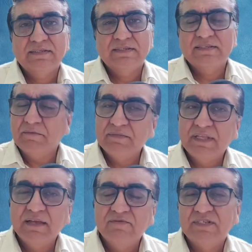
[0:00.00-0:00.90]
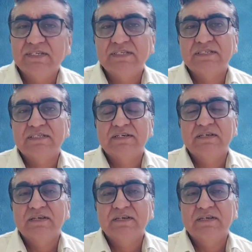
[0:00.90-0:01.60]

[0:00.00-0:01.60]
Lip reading: something which is